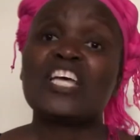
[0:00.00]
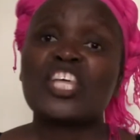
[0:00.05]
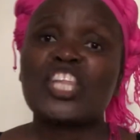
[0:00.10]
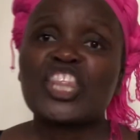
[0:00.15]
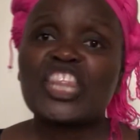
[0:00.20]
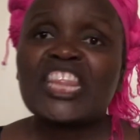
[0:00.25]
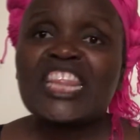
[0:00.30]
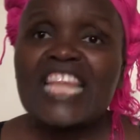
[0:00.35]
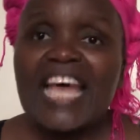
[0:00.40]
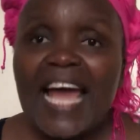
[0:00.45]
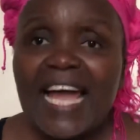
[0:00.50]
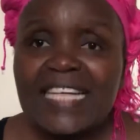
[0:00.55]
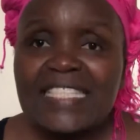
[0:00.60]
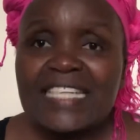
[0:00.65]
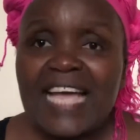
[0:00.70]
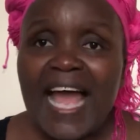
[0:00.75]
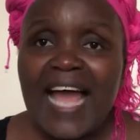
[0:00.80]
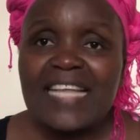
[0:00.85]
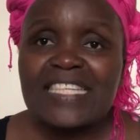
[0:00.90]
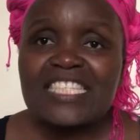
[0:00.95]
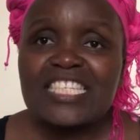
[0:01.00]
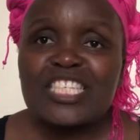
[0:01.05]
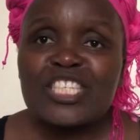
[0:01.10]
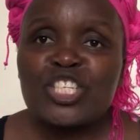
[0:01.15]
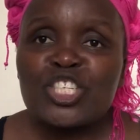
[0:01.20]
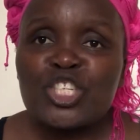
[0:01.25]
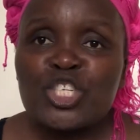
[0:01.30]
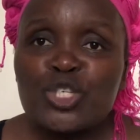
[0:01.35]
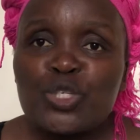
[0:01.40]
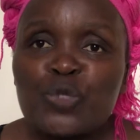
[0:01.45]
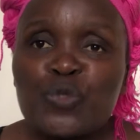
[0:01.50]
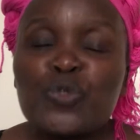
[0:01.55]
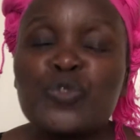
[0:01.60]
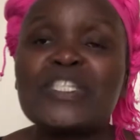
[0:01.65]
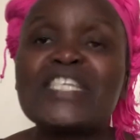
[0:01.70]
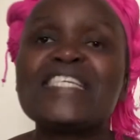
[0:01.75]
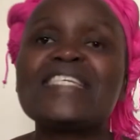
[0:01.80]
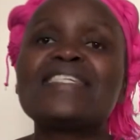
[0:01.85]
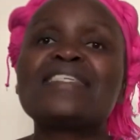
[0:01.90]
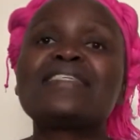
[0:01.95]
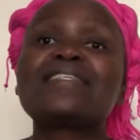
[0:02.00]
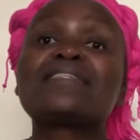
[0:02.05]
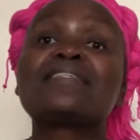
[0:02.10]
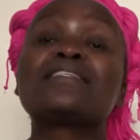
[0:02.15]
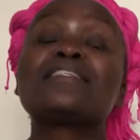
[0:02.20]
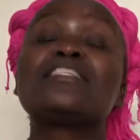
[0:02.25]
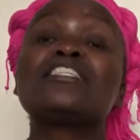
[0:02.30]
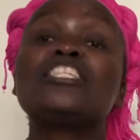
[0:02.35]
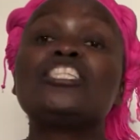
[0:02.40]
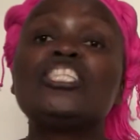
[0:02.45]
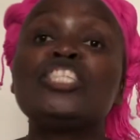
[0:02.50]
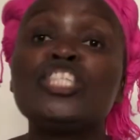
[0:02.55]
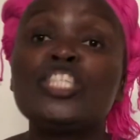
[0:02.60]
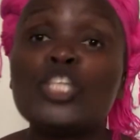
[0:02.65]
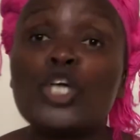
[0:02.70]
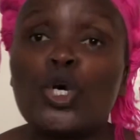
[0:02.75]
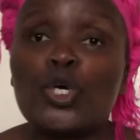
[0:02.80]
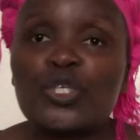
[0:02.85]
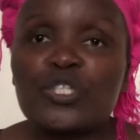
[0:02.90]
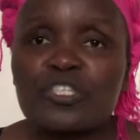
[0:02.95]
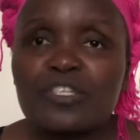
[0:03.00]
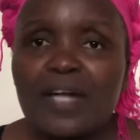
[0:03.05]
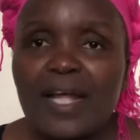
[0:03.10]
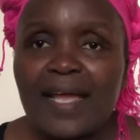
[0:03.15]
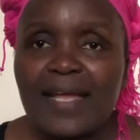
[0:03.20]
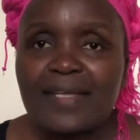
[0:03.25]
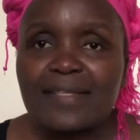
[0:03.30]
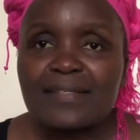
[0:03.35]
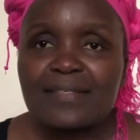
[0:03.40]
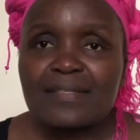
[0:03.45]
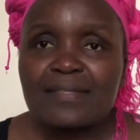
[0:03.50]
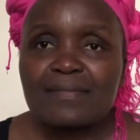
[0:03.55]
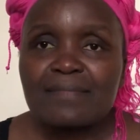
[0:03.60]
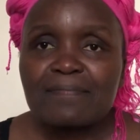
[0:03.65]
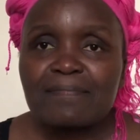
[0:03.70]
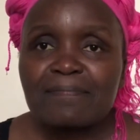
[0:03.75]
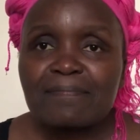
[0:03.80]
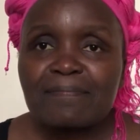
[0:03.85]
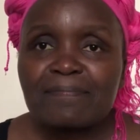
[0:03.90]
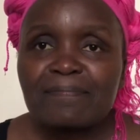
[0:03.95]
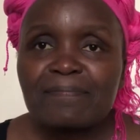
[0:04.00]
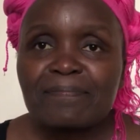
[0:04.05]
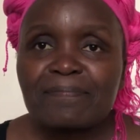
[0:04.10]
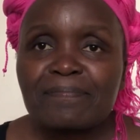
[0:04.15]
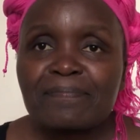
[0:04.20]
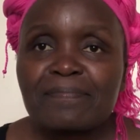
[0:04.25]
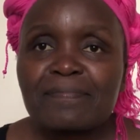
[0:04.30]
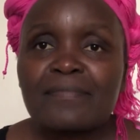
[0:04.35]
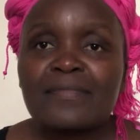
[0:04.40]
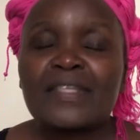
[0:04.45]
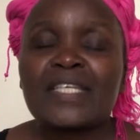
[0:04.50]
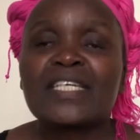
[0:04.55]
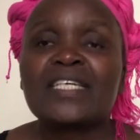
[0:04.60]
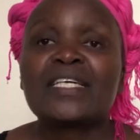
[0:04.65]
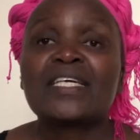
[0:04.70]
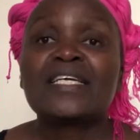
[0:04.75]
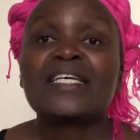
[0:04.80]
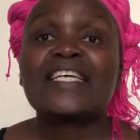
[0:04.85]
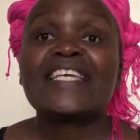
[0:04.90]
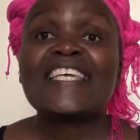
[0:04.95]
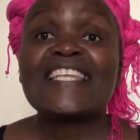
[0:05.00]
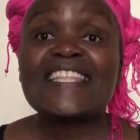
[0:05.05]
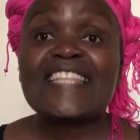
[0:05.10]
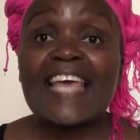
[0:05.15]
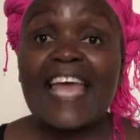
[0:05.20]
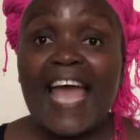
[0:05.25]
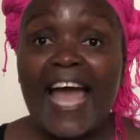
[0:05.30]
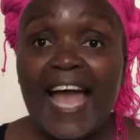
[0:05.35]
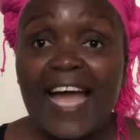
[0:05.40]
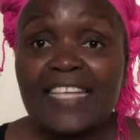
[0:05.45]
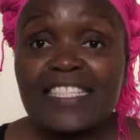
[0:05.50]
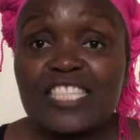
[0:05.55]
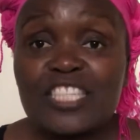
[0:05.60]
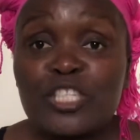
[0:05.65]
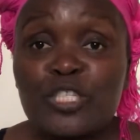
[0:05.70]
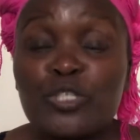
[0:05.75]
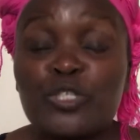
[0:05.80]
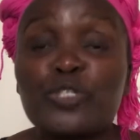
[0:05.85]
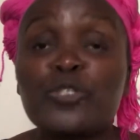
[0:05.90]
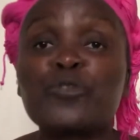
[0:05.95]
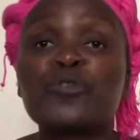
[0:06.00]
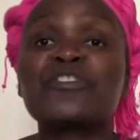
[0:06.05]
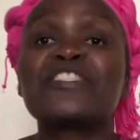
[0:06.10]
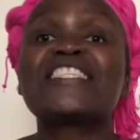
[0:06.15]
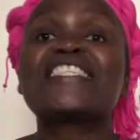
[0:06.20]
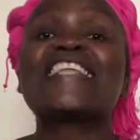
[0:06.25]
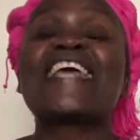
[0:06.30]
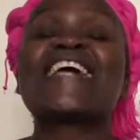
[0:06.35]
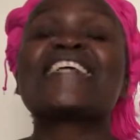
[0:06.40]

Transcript: That attitude is not right. In the attitudes, there are